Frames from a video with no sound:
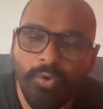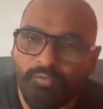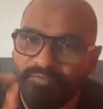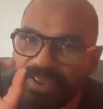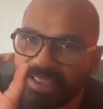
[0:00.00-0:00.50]

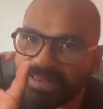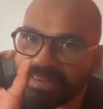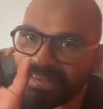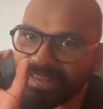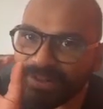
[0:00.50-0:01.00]

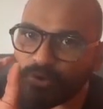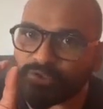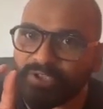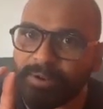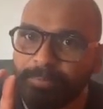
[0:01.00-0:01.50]
very narrow
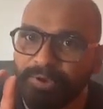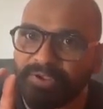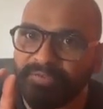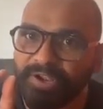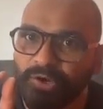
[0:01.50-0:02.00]

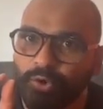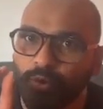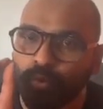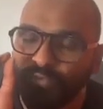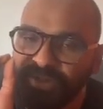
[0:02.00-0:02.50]
therapeutic
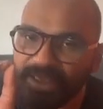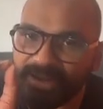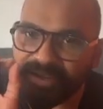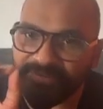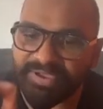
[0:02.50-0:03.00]
window,
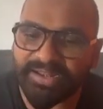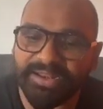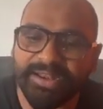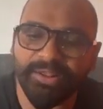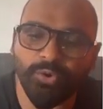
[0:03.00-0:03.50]
very
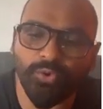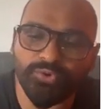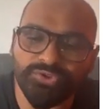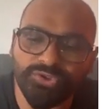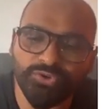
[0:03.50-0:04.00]

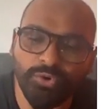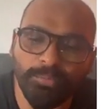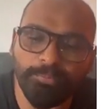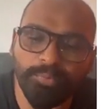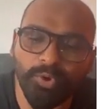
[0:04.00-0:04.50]
narrow,
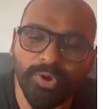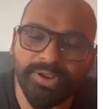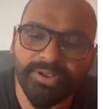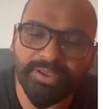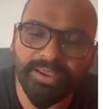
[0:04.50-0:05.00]

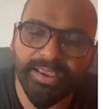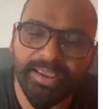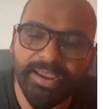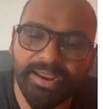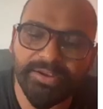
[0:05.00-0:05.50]

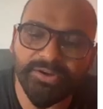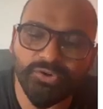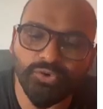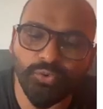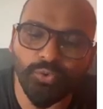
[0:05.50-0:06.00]
0.8
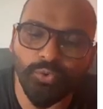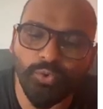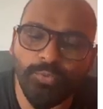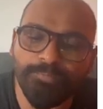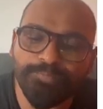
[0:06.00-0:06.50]

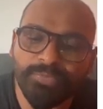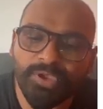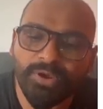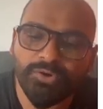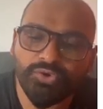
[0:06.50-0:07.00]
to
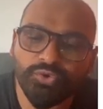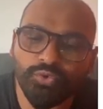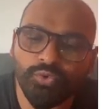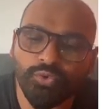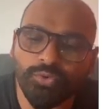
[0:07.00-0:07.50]

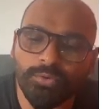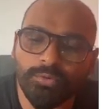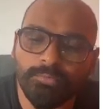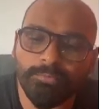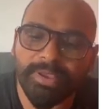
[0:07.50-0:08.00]
2
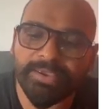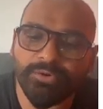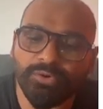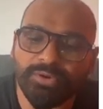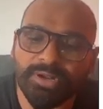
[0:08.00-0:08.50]

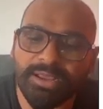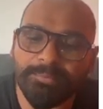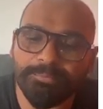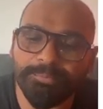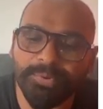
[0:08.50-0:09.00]

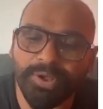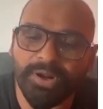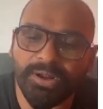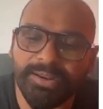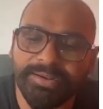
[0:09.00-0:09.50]
microgram per
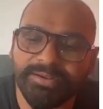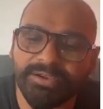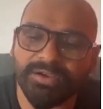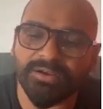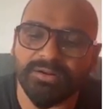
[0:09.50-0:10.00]

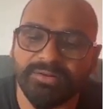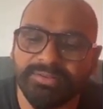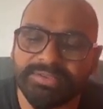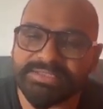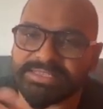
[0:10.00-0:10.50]
liter.
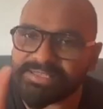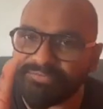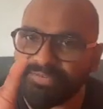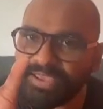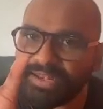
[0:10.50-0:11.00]
This is the
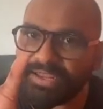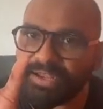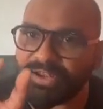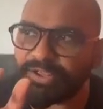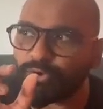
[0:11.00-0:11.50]
very
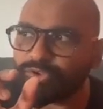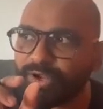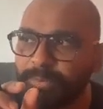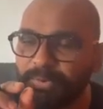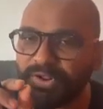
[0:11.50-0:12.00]
narrow
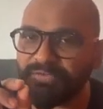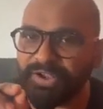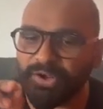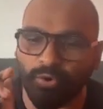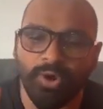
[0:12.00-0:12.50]
therapeutic
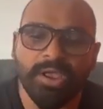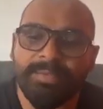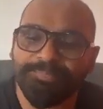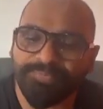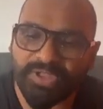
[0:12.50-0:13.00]
window.
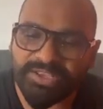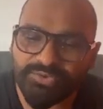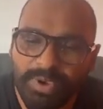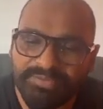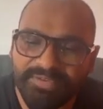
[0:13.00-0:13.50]

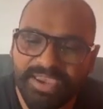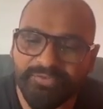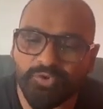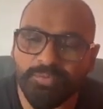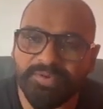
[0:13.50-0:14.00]
That's why we
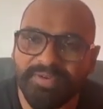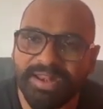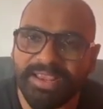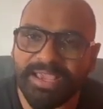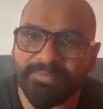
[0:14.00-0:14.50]
have to be
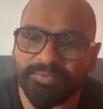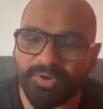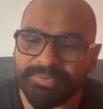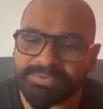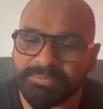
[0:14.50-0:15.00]
very careful.
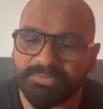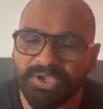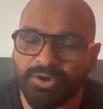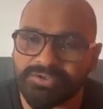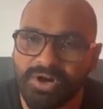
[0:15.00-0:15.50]
If
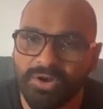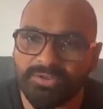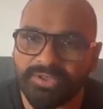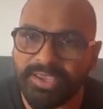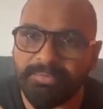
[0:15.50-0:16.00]
something goes
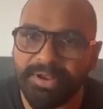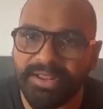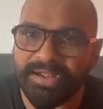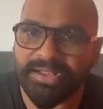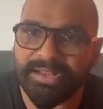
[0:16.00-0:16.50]
wrong,
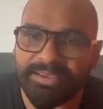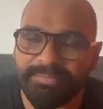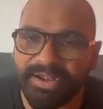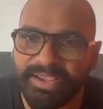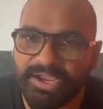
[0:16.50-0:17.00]
immediately
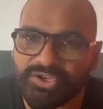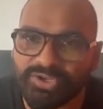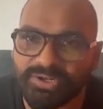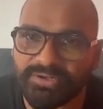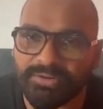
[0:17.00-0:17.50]

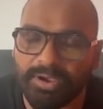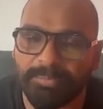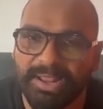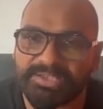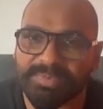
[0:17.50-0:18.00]
medication
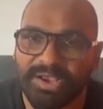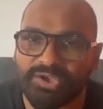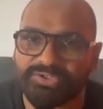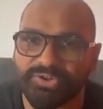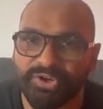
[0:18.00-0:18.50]
plasma
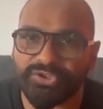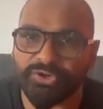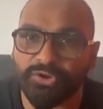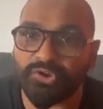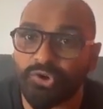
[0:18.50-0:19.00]

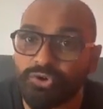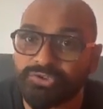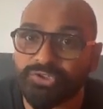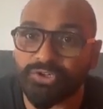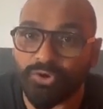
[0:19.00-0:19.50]
concentration
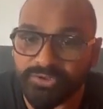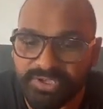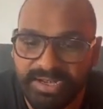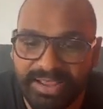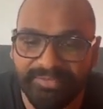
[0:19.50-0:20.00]
cross the
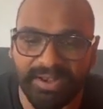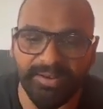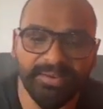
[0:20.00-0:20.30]
toxic level.